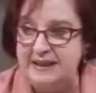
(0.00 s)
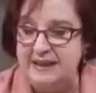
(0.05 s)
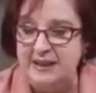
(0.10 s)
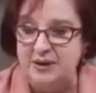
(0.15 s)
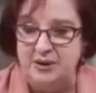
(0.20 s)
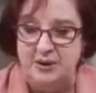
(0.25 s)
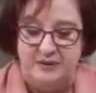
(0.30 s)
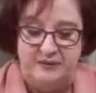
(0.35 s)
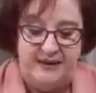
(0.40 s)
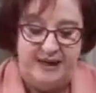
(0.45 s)

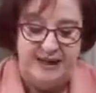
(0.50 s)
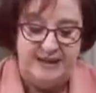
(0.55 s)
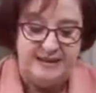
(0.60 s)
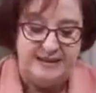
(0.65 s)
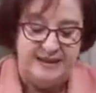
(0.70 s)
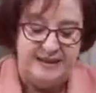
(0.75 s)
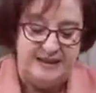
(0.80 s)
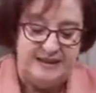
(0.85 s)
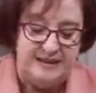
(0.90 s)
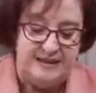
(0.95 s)
get your
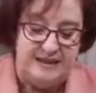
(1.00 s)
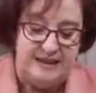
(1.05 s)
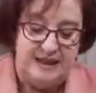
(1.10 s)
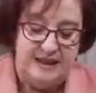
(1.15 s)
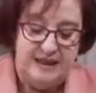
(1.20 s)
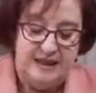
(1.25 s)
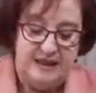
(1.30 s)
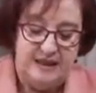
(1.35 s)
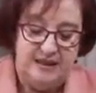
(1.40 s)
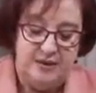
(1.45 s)
vaccines.
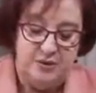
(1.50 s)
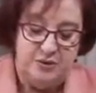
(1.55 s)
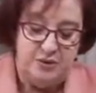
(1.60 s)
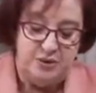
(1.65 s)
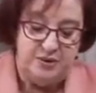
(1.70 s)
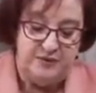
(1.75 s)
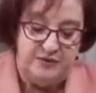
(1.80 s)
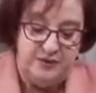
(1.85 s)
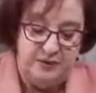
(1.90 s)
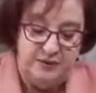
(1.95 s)

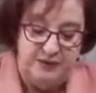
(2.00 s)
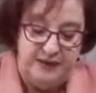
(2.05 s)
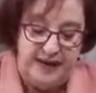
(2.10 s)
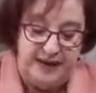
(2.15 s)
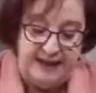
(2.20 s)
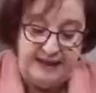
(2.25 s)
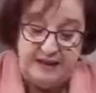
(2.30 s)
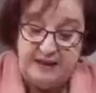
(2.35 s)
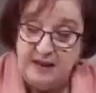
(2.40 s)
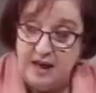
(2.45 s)
Those of you who've
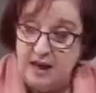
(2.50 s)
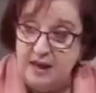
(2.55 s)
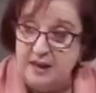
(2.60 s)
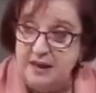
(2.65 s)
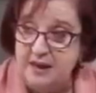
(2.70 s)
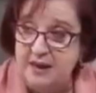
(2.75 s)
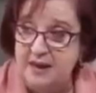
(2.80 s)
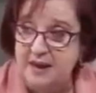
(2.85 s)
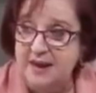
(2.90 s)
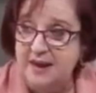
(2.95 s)
had
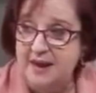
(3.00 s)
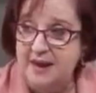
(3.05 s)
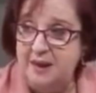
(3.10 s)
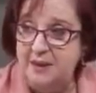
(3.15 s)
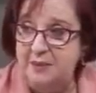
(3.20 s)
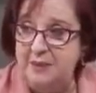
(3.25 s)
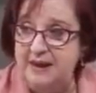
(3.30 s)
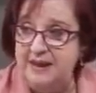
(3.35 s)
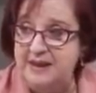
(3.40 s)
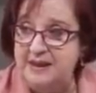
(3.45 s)
none,
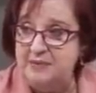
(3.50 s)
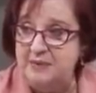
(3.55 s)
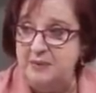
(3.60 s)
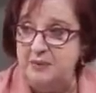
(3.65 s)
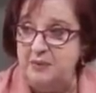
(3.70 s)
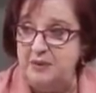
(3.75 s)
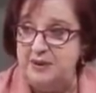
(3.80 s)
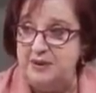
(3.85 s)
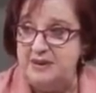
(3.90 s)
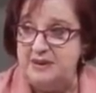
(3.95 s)
please, we
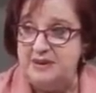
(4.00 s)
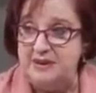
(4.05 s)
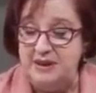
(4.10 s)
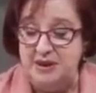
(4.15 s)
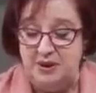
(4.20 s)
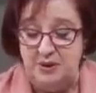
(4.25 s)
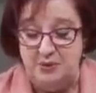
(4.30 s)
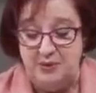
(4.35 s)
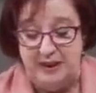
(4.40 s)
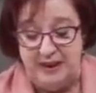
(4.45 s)
want to
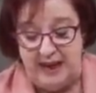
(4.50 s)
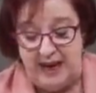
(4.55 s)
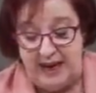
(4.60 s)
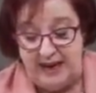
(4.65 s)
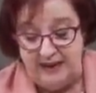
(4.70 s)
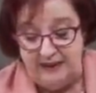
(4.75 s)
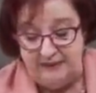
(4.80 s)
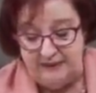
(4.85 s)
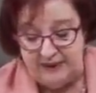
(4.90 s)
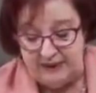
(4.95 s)
see you
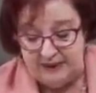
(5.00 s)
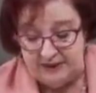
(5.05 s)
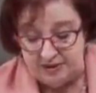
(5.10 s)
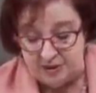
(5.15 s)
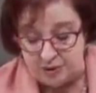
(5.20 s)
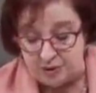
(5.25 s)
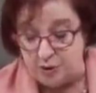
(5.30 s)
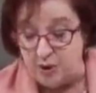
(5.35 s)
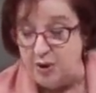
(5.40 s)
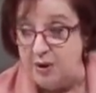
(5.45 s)
alive and
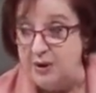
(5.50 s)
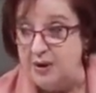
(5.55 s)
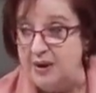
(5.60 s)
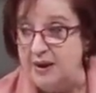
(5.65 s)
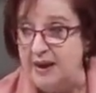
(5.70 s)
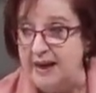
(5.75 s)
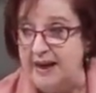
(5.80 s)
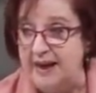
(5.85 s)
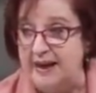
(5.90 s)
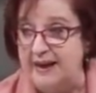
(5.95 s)

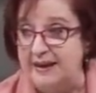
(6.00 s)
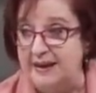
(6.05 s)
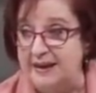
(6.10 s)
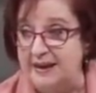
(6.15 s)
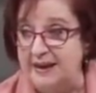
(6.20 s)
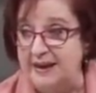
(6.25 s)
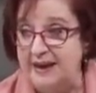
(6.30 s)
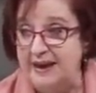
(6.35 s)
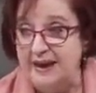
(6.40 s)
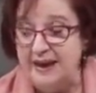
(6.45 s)
strong
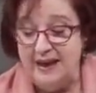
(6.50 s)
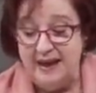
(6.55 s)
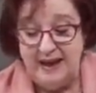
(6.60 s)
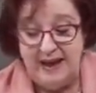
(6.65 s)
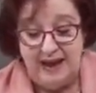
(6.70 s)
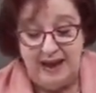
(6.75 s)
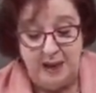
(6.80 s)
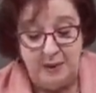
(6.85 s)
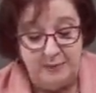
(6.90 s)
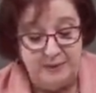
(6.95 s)
and
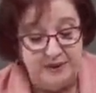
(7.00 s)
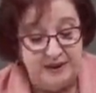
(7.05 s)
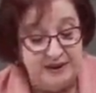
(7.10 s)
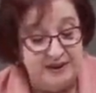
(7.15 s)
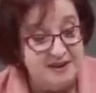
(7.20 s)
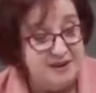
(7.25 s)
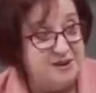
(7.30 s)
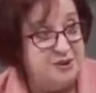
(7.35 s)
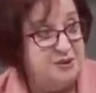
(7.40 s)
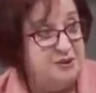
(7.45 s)
helping
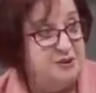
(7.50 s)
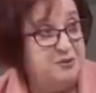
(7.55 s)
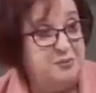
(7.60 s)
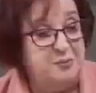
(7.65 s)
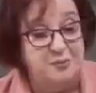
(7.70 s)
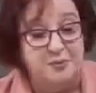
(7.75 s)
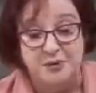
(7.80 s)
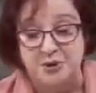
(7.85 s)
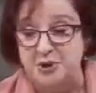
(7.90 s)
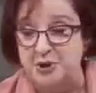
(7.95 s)
us to
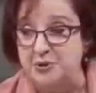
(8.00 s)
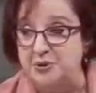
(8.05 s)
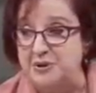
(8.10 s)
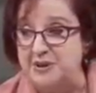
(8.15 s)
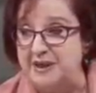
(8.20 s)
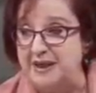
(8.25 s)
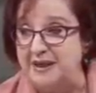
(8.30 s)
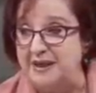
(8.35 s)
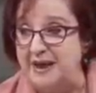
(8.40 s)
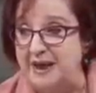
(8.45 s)

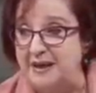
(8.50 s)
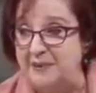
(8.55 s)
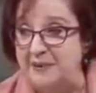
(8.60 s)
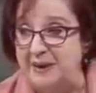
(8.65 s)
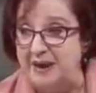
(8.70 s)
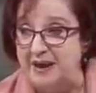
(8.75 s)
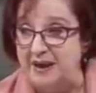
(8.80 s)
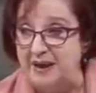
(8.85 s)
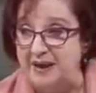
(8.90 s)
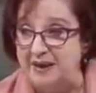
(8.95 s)
produce and
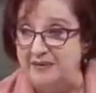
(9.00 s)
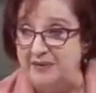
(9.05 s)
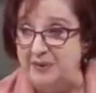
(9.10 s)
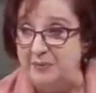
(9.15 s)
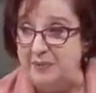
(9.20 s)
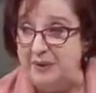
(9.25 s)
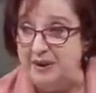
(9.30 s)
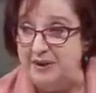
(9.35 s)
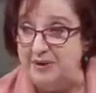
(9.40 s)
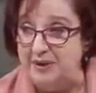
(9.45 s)
make an
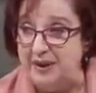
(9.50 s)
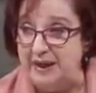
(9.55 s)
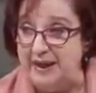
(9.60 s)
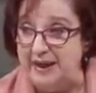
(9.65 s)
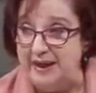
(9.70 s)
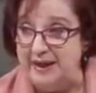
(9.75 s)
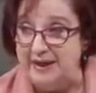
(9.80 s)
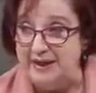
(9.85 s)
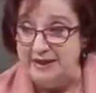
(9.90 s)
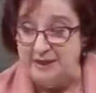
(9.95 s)
even better
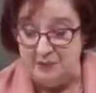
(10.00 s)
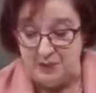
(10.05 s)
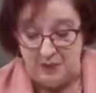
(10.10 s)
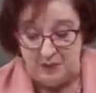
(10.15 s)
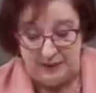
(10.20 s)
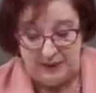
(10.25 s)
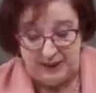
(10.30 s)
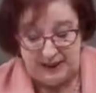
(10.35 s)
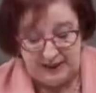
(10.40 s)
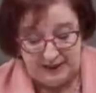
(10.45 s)
Guyana than
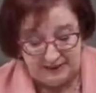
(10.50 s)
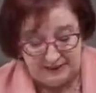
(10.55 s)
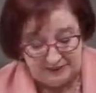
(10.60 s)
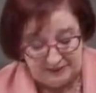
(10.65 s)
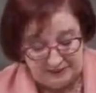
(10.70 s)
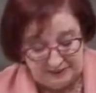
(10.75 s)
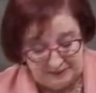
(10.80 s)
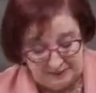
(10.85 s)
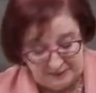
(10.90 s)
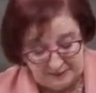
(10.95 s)
what we have.